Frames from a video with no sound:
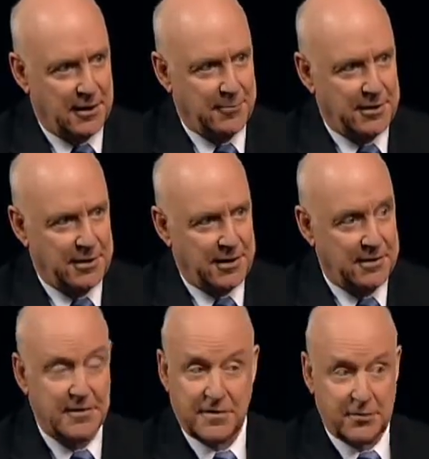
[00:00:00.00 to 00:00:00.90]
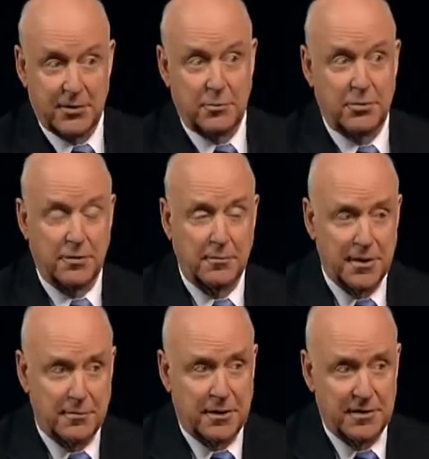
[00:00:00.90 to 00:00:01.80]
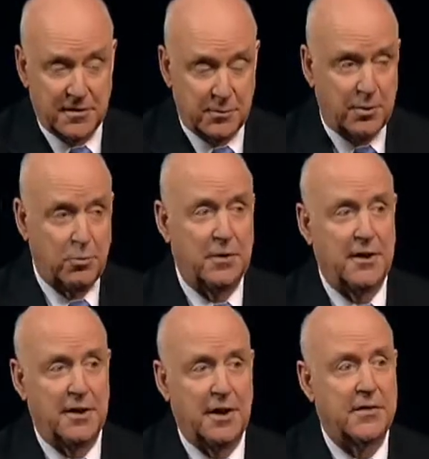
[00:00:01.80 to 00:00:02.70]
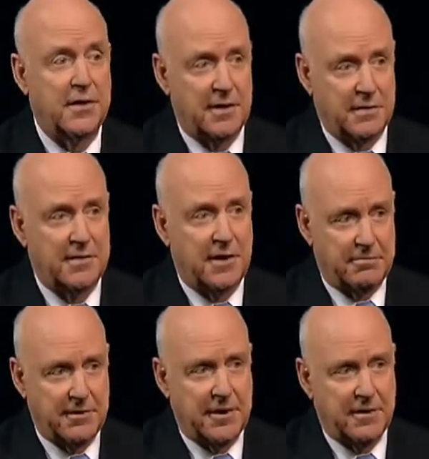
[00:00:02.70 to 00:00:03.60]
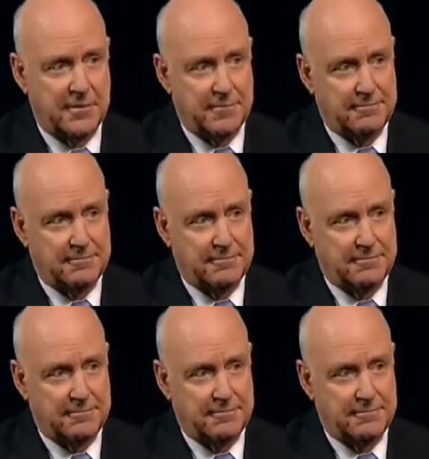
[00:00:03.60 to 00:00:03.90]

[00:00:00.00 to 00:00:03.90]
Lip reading: I mean, this is a very important amount of money. This is probably your nest egg. It's safe with us.